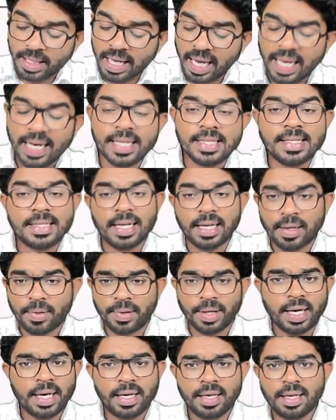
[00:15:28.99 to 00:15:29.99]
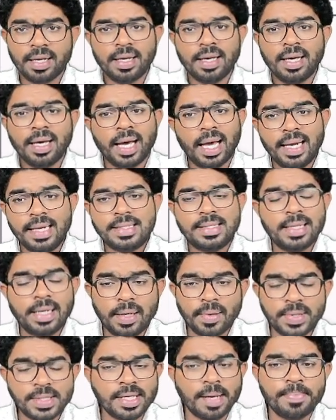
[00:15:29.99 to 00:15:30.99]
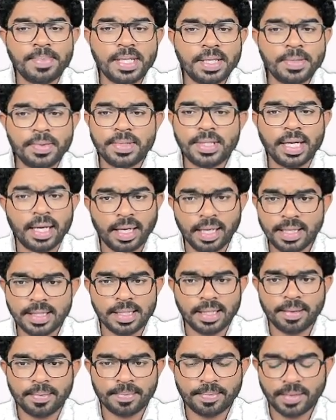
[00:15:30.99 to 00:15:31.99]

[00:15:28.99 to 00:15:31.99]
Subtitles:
I listed out, right? I listed out subjects which are easy.